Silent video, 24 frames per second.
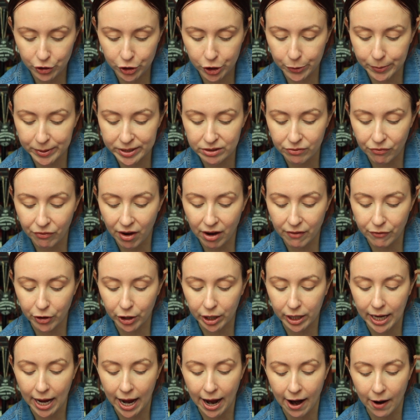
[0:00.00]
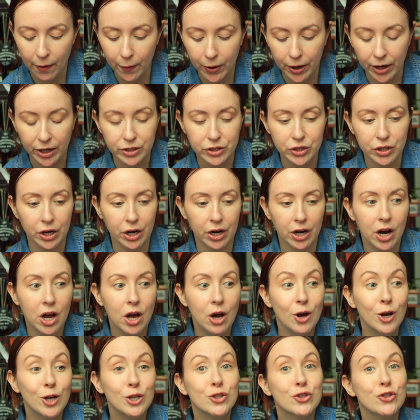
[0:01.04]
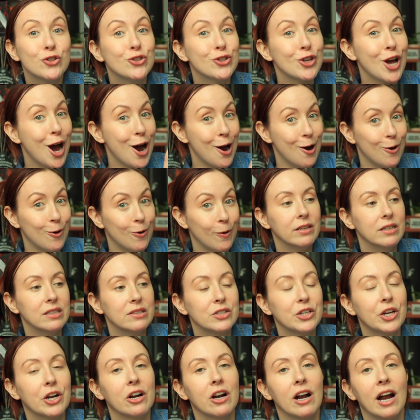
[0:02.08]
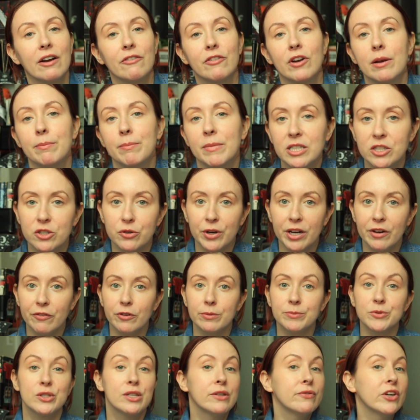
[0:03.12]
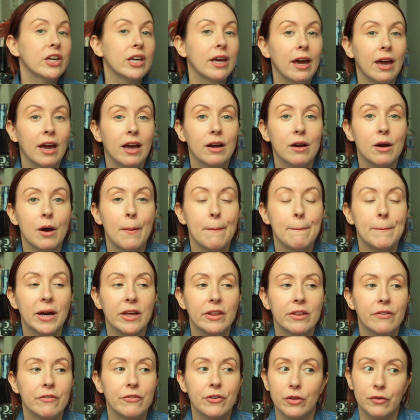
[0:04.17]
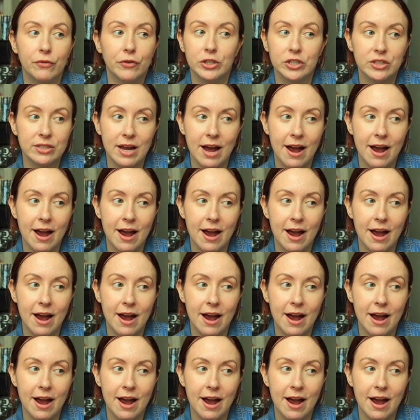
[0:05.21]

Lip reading: Newest favorite character. So, this year I read Misery from Stephen King, but for the first